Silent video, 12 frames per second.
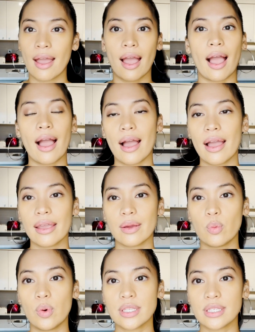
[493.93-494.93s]
I
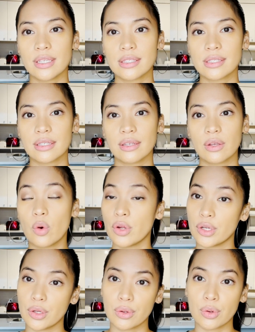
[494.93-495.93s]
wasn't going
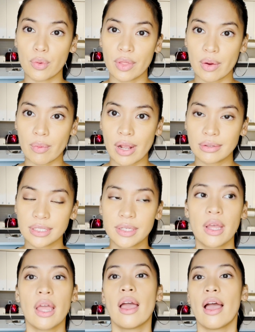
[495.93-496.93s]
to go that route.
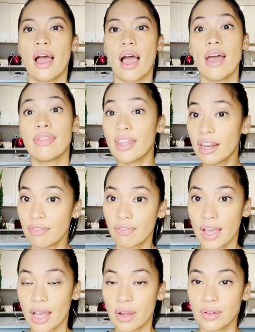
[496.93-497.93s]
And then I
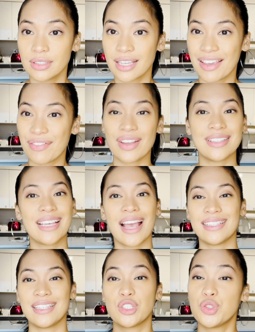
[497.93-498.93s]
found a
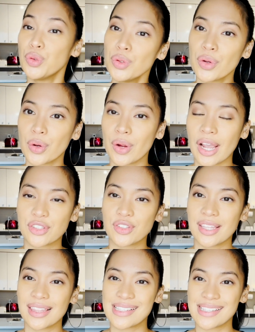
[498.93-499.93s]
fantastic jeweler actually
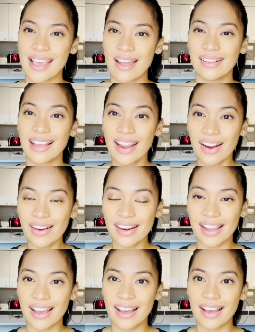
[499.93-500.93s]
in the Seattle
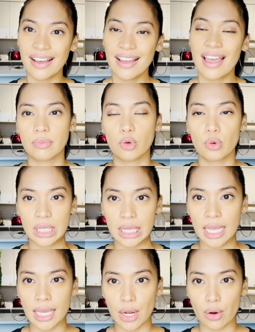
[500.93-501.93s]
area, Green
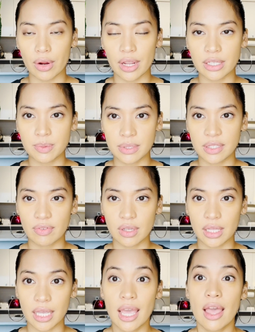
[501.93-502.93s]
Lake area
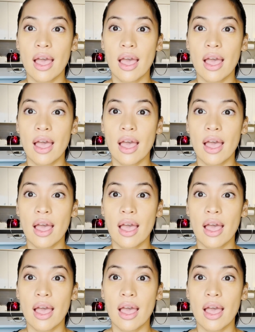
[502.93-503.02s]
specifically,